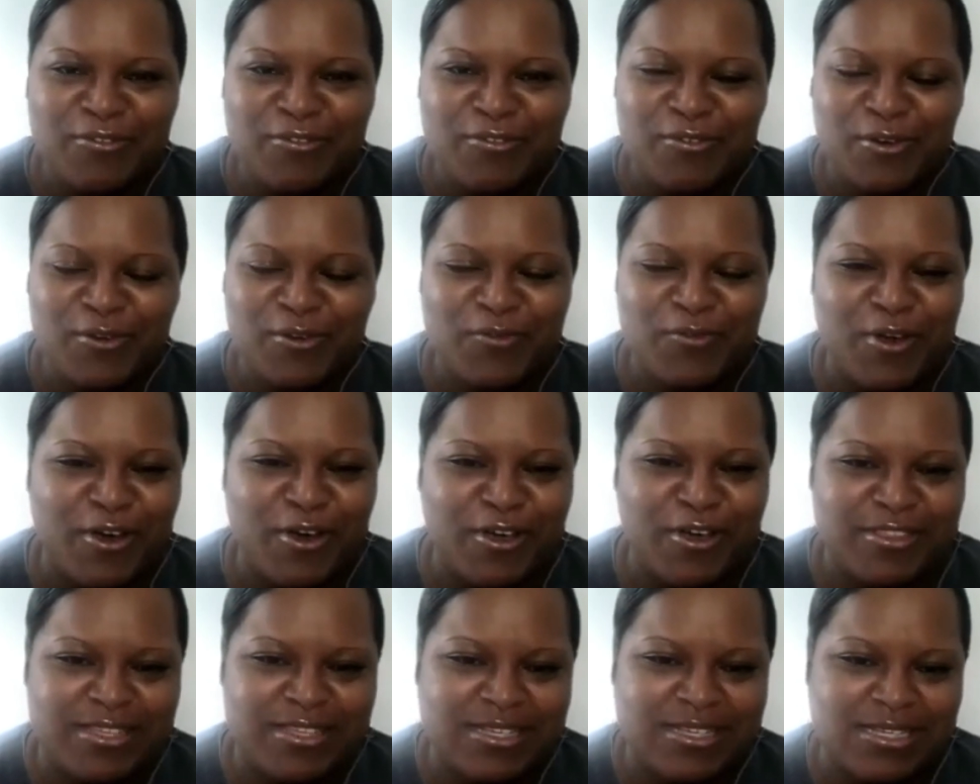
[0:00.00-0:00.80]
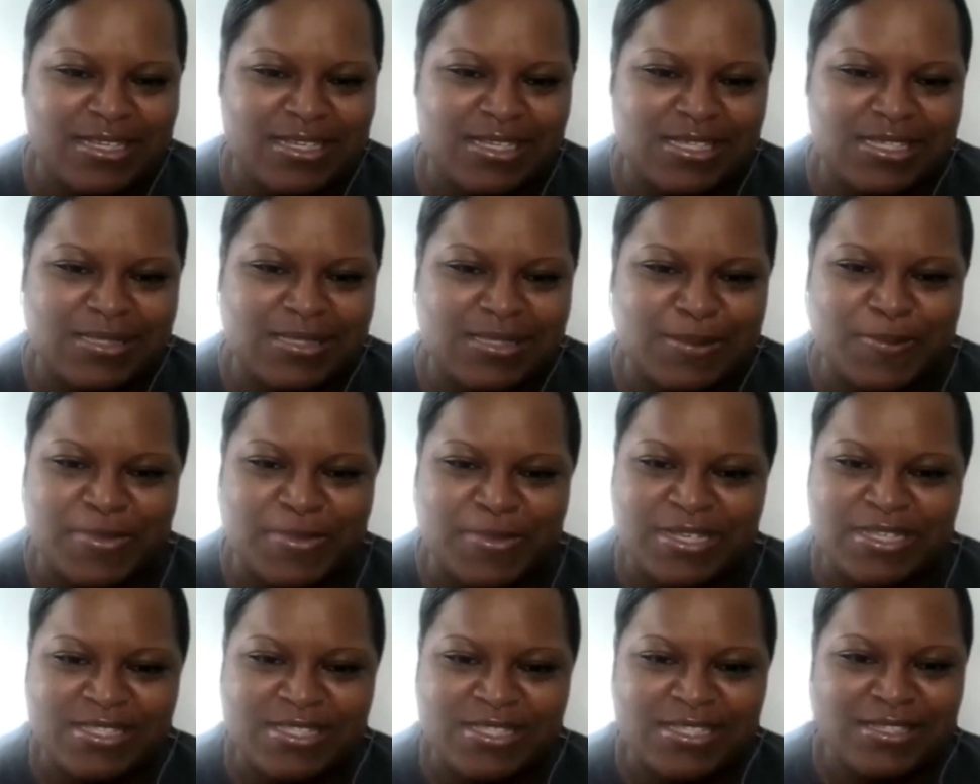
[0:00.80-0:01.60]
Lover of all things
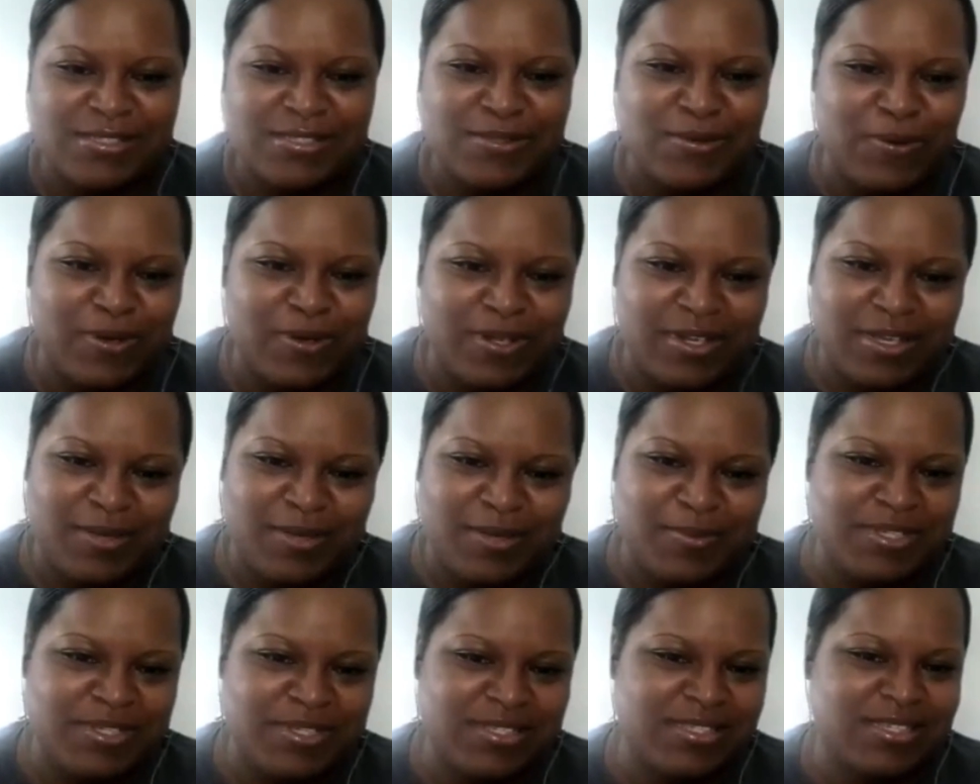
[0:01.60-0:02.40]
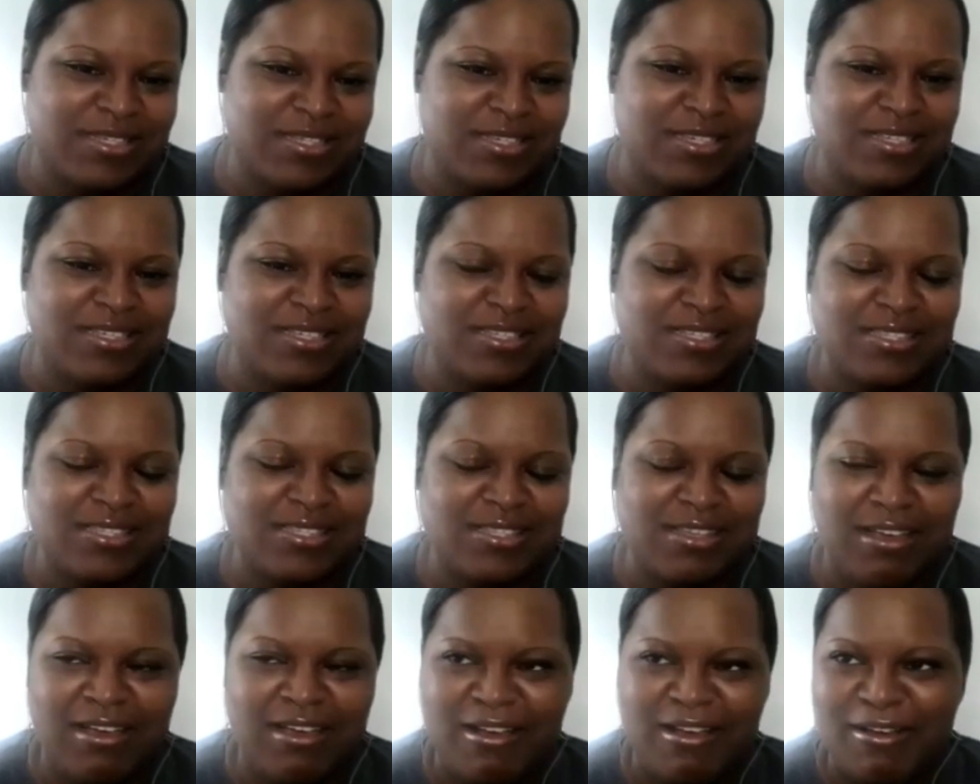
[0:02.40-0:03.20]
business, online
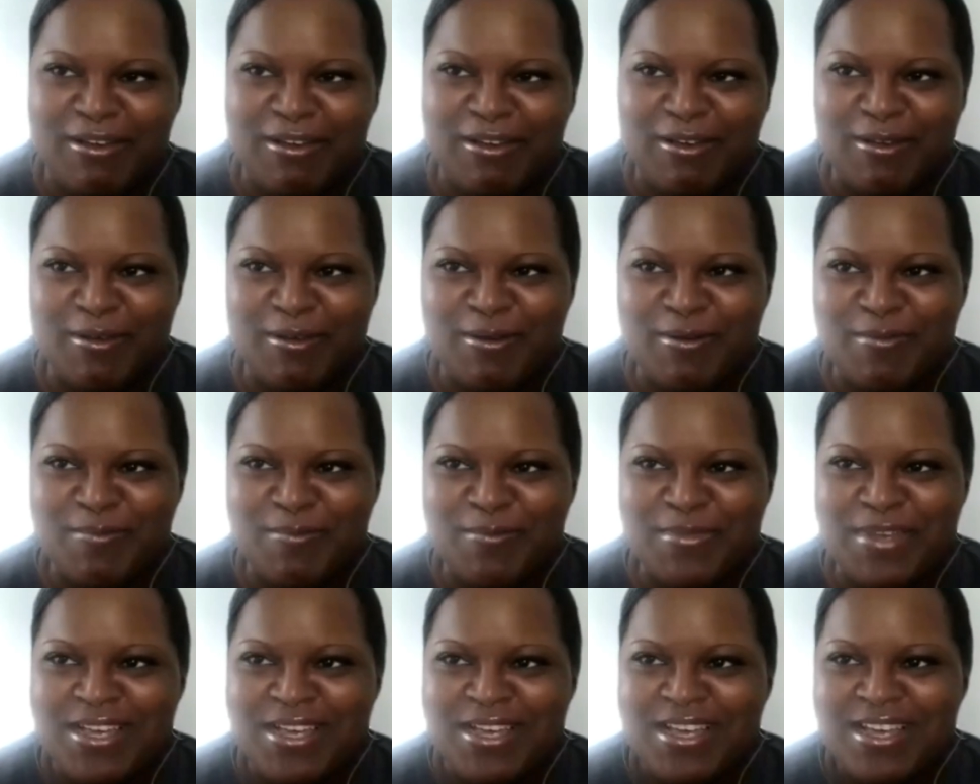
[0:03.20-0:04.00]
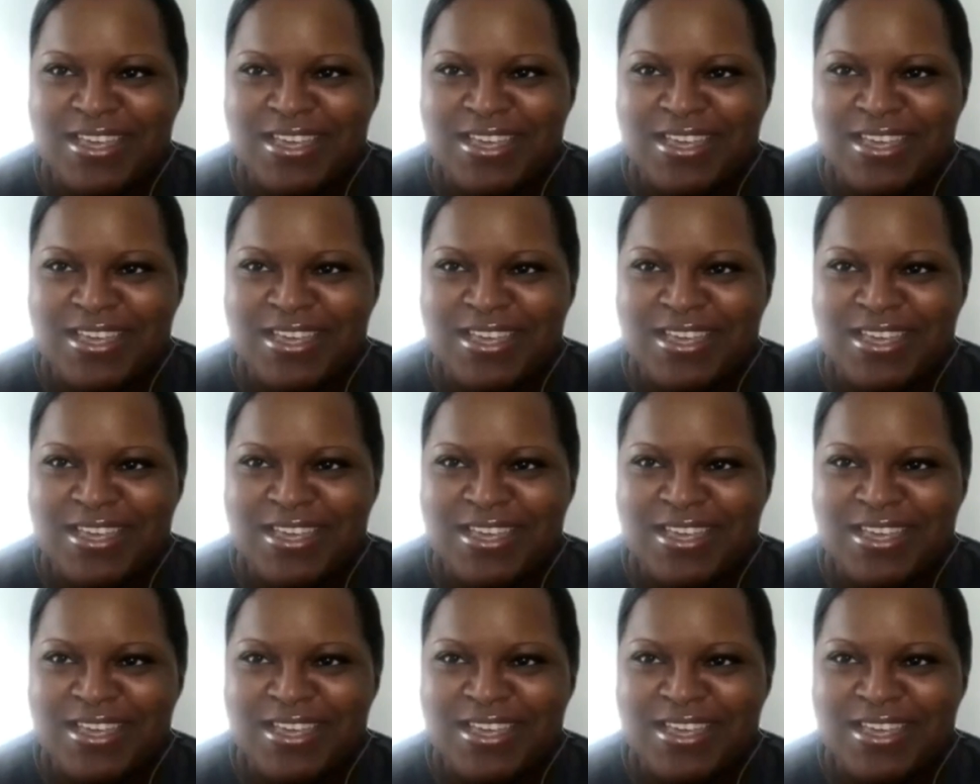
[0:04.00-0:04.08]
business, cat